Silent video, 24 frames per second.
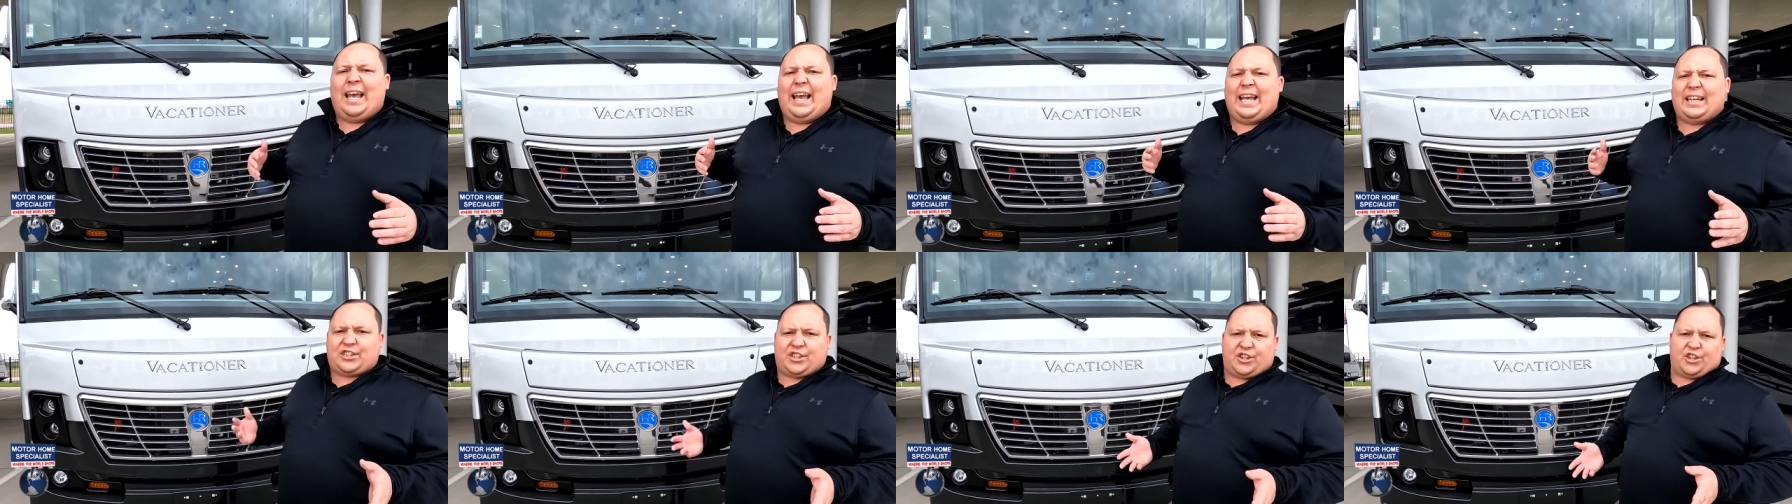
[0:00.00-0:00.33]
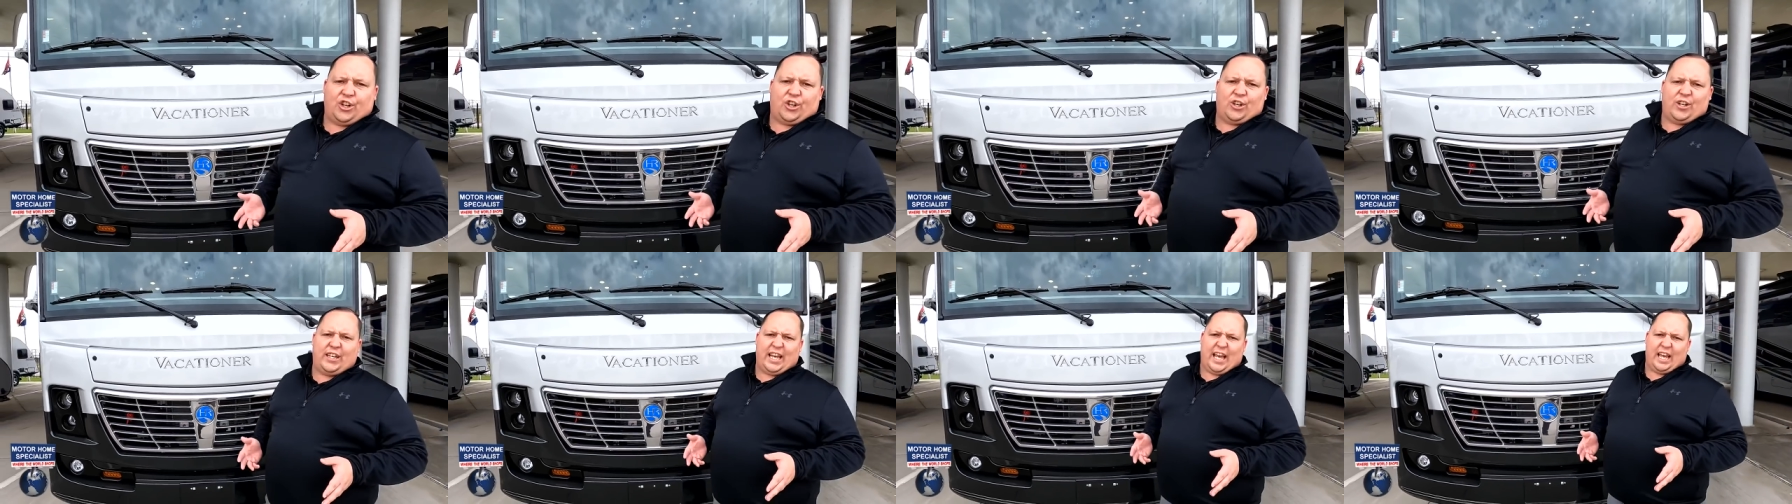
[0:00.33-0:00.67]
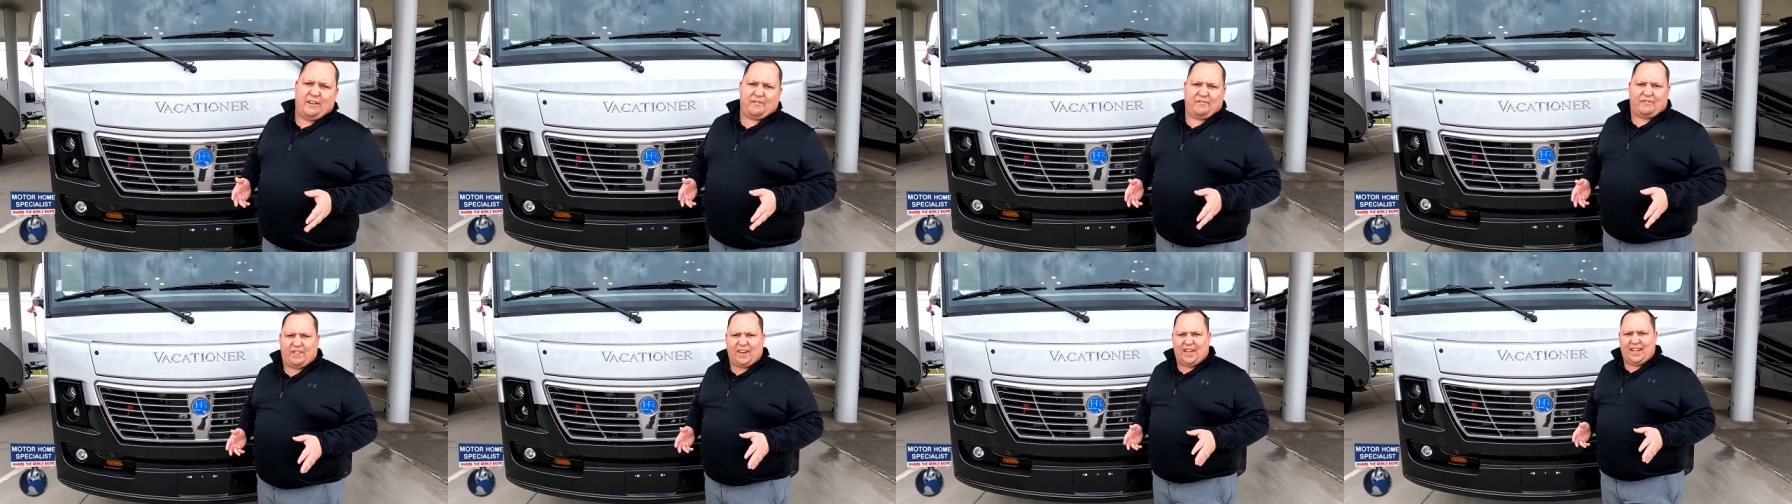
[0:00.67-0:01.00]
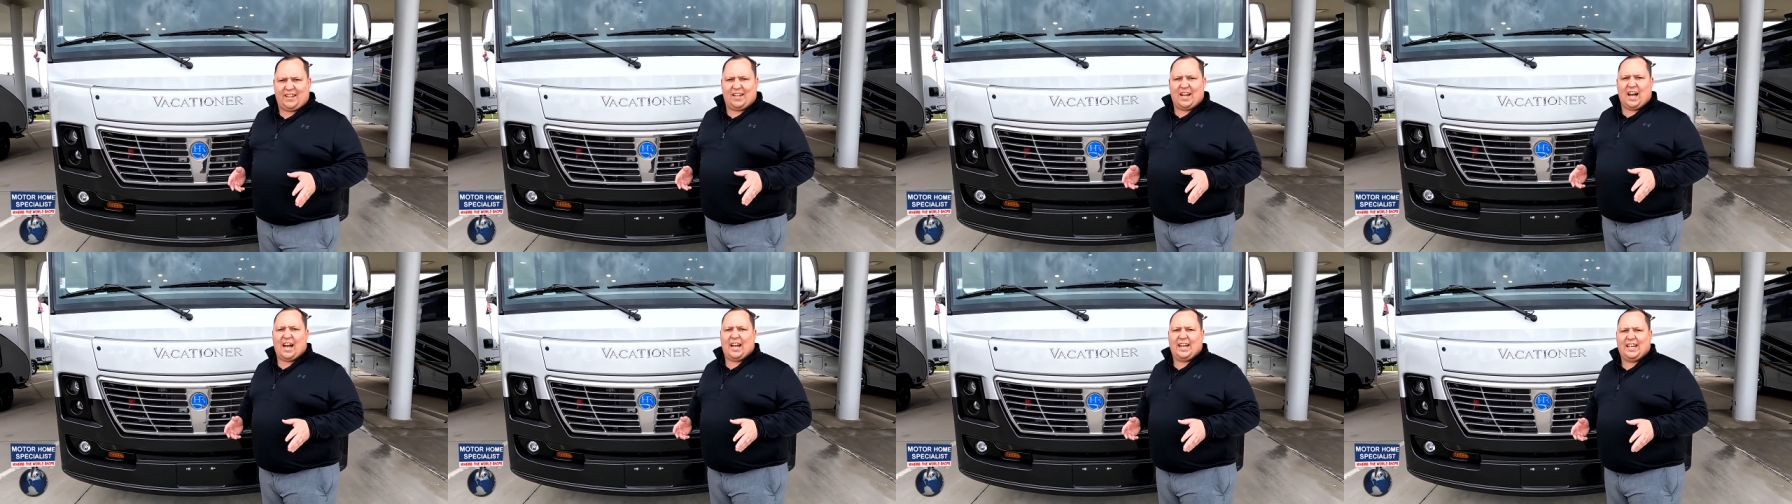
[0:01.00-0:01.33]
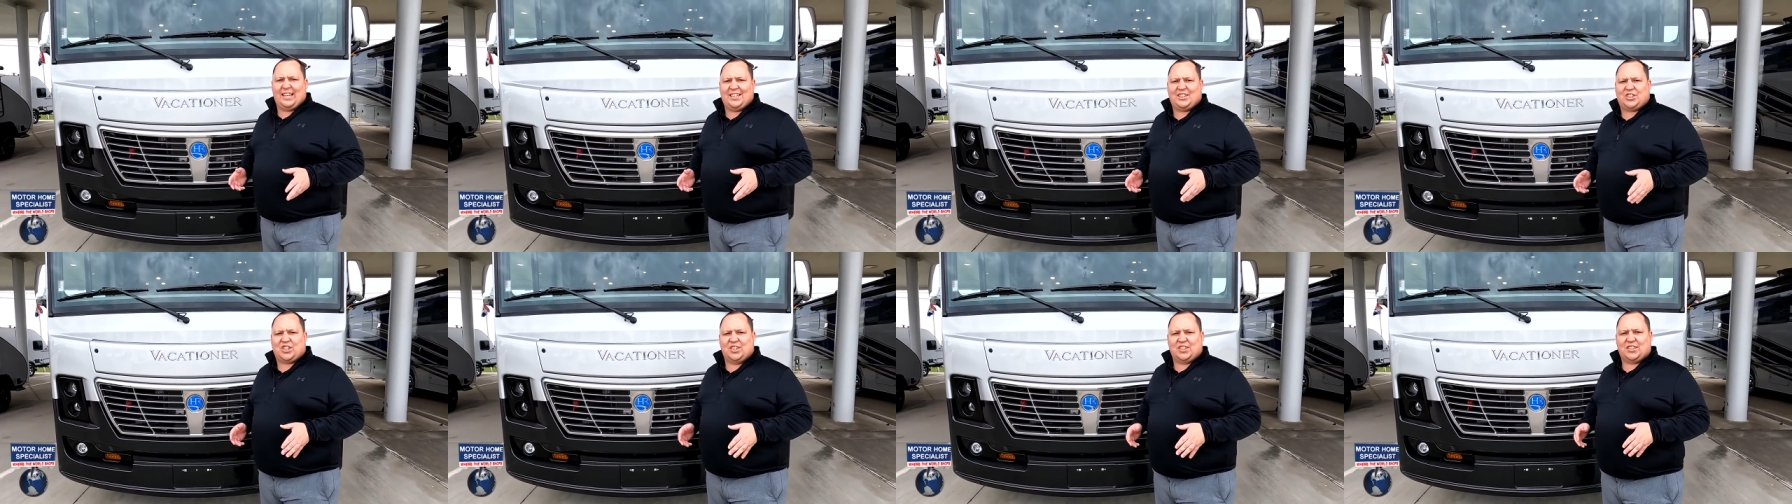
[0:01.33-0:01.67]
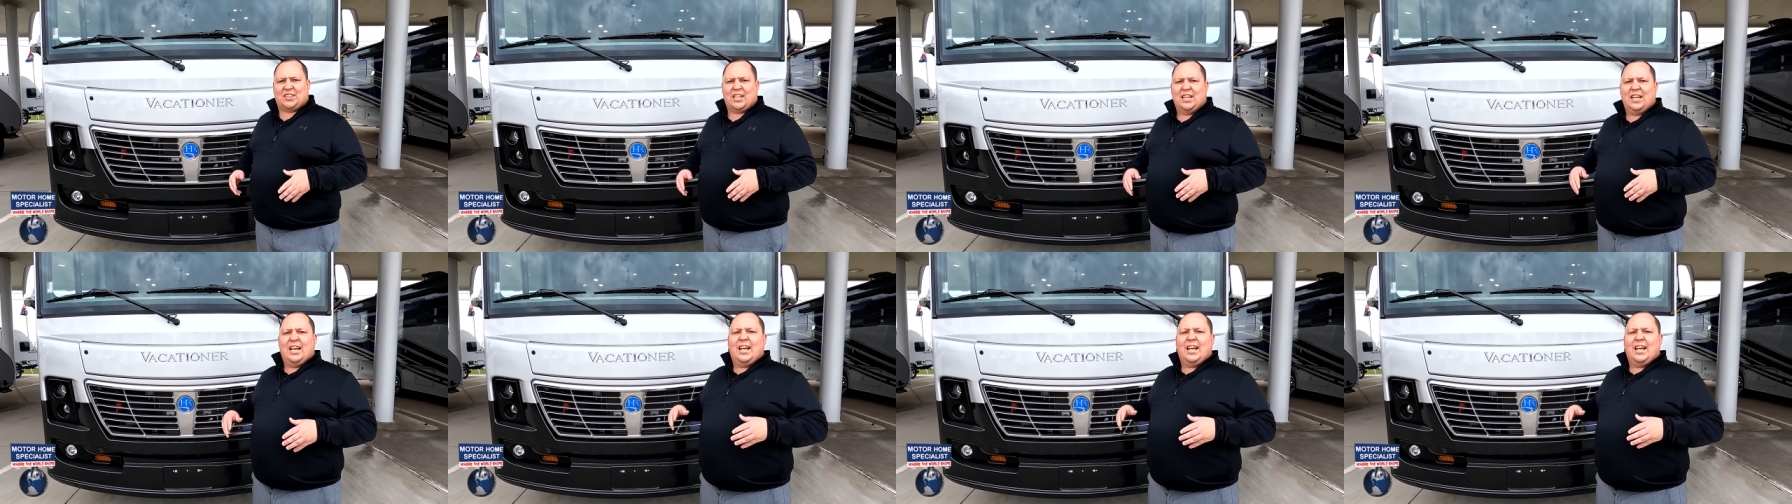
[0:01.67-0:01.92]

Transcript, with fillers: is 38 feet 9 inches.